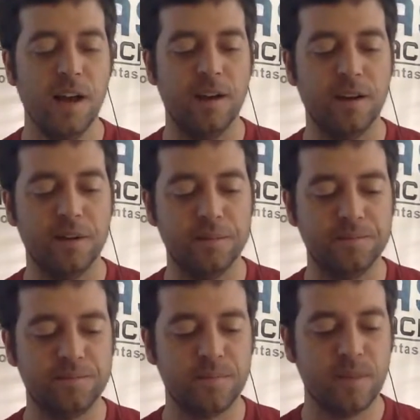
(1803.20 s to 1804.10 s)
I
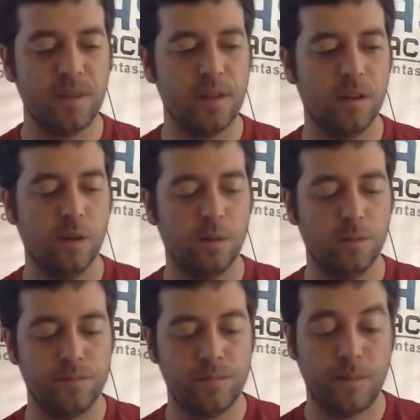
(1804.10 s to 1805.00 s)

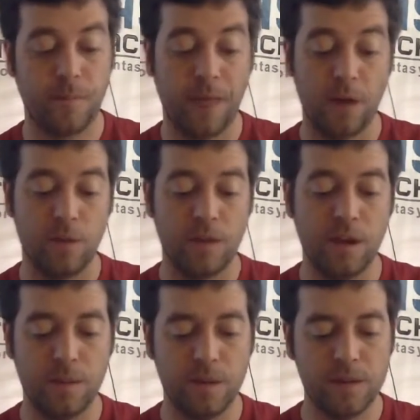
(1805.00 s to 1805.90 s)
don't think
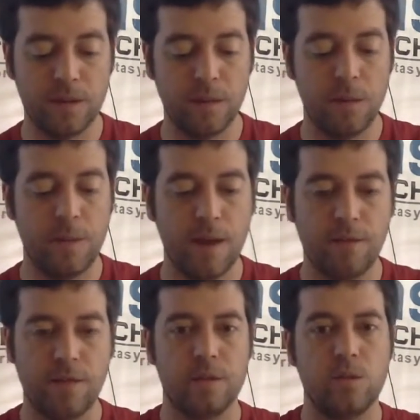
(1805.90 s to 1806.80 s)
Kompany's going to be back
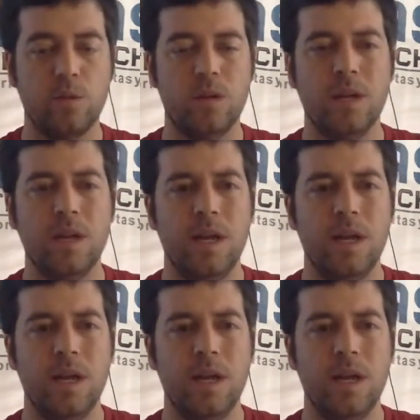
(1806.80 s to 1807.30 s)
for this one.